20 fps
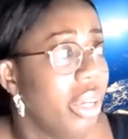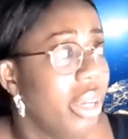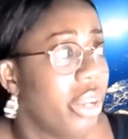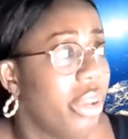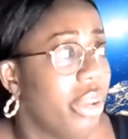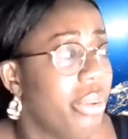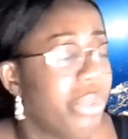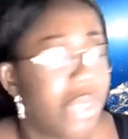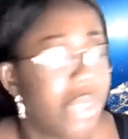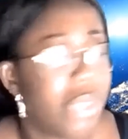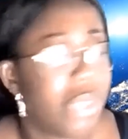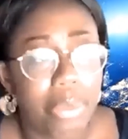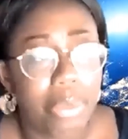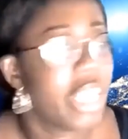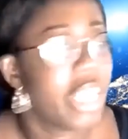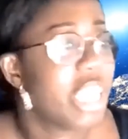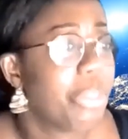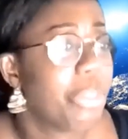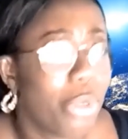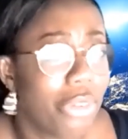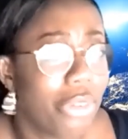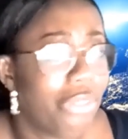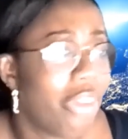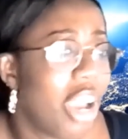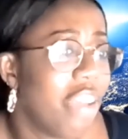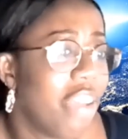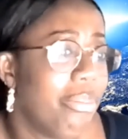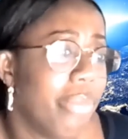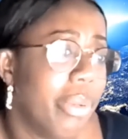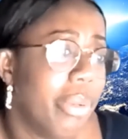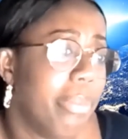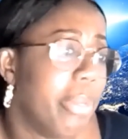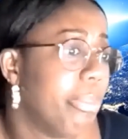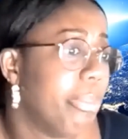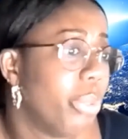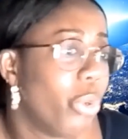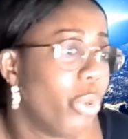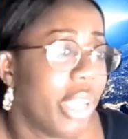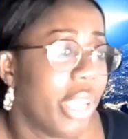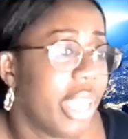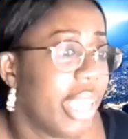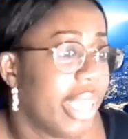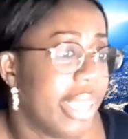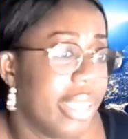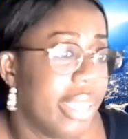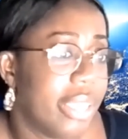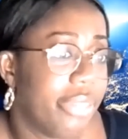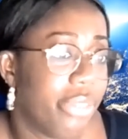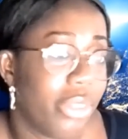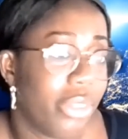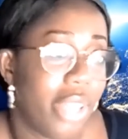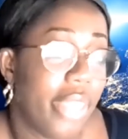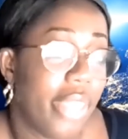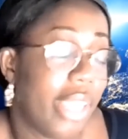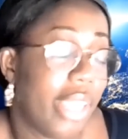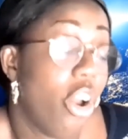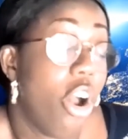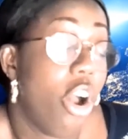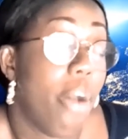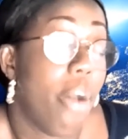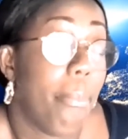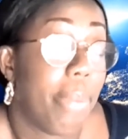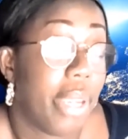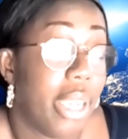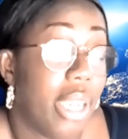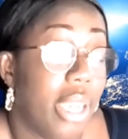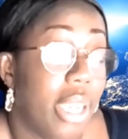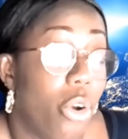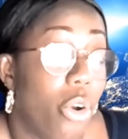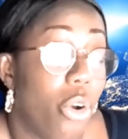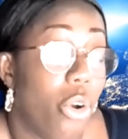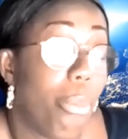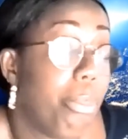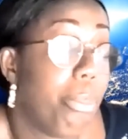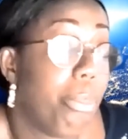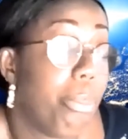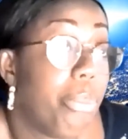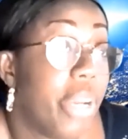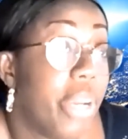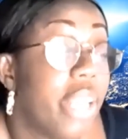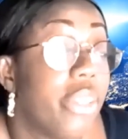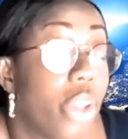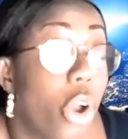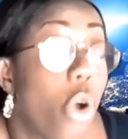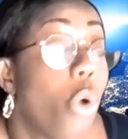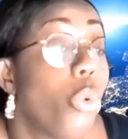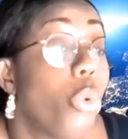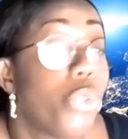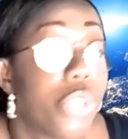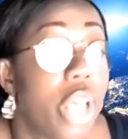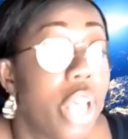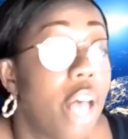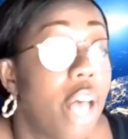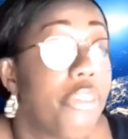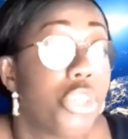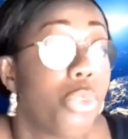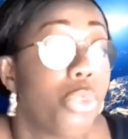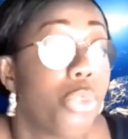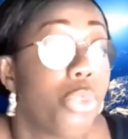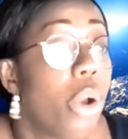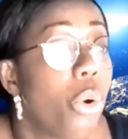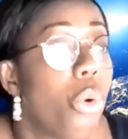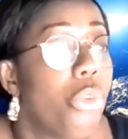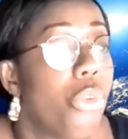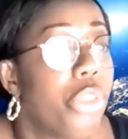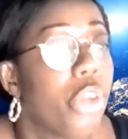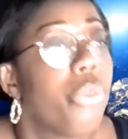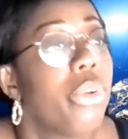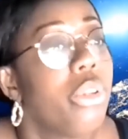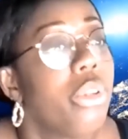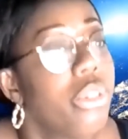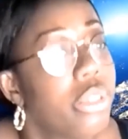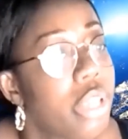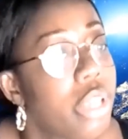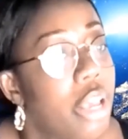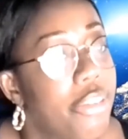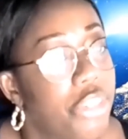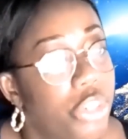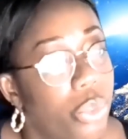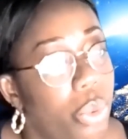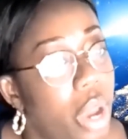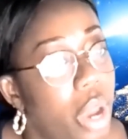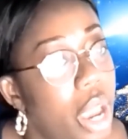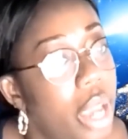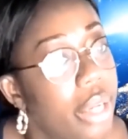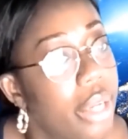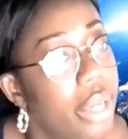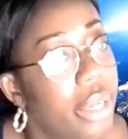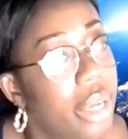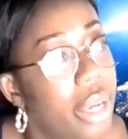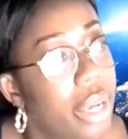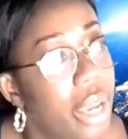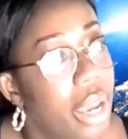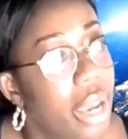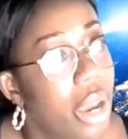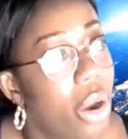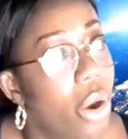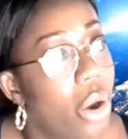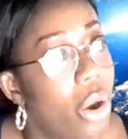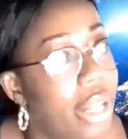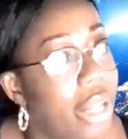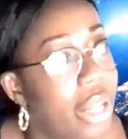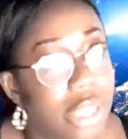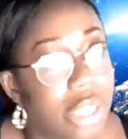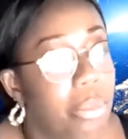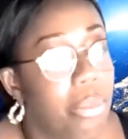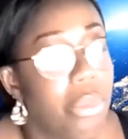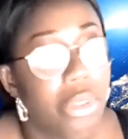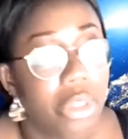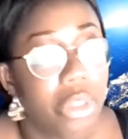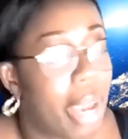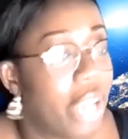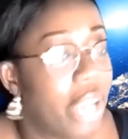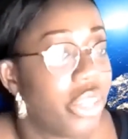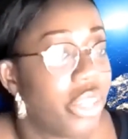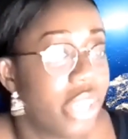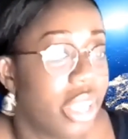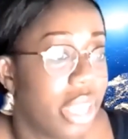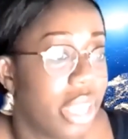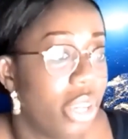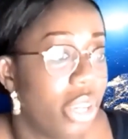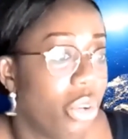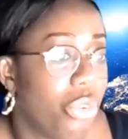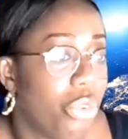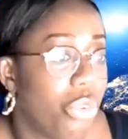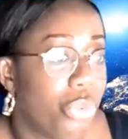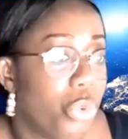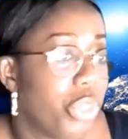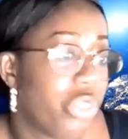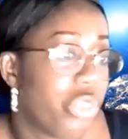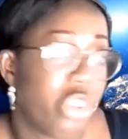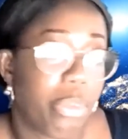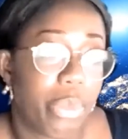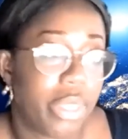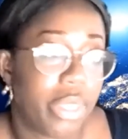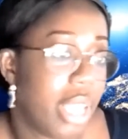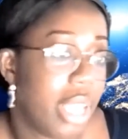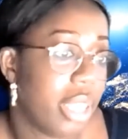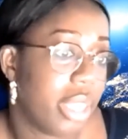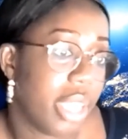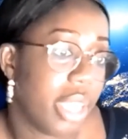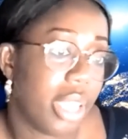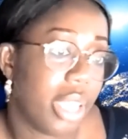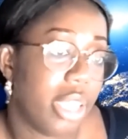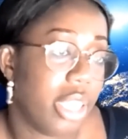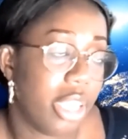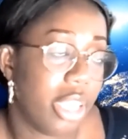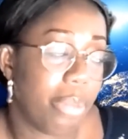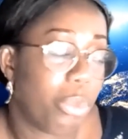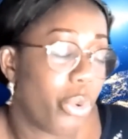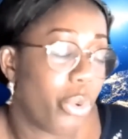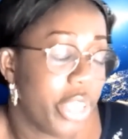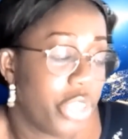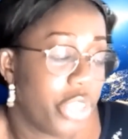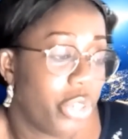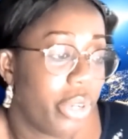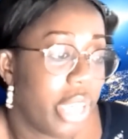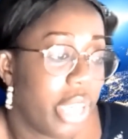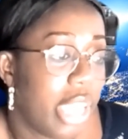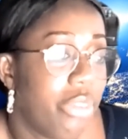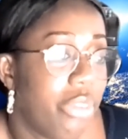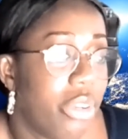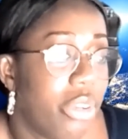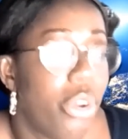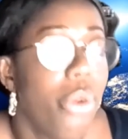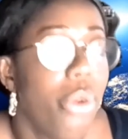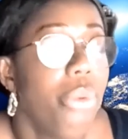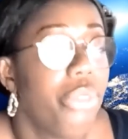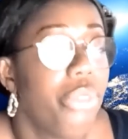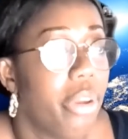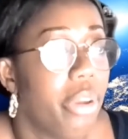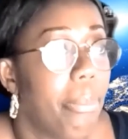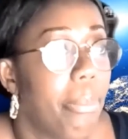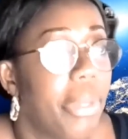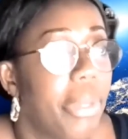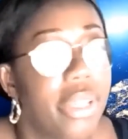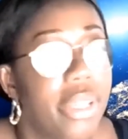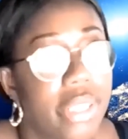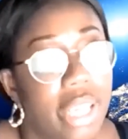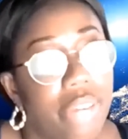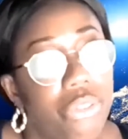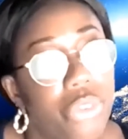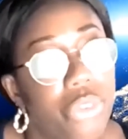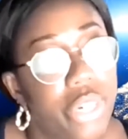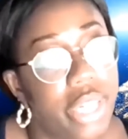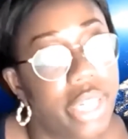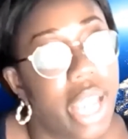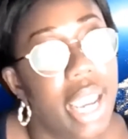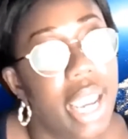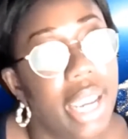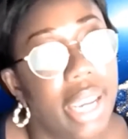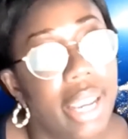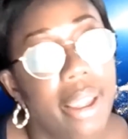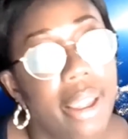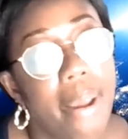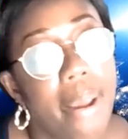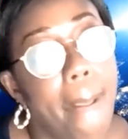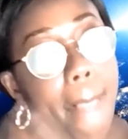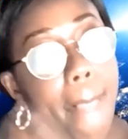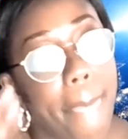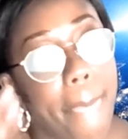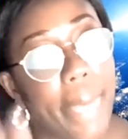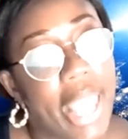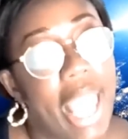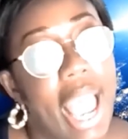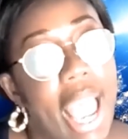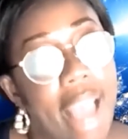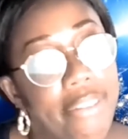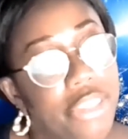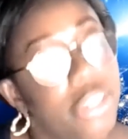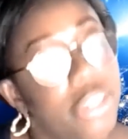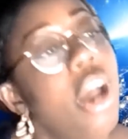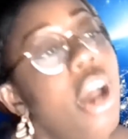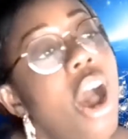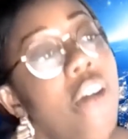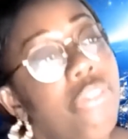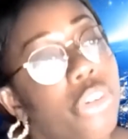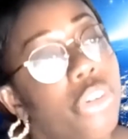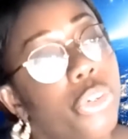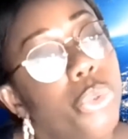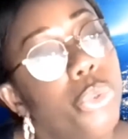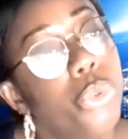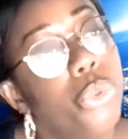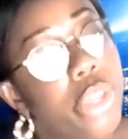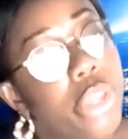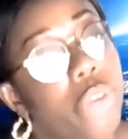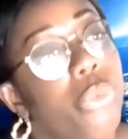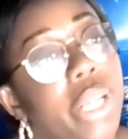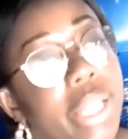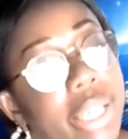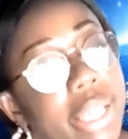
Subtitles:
Some 6.5 employees feel that they can't be or bring their whole selves to work or their real selves to work. And some of them actually think, 43% think that the employees don't even know them, because every day they have to cover who they really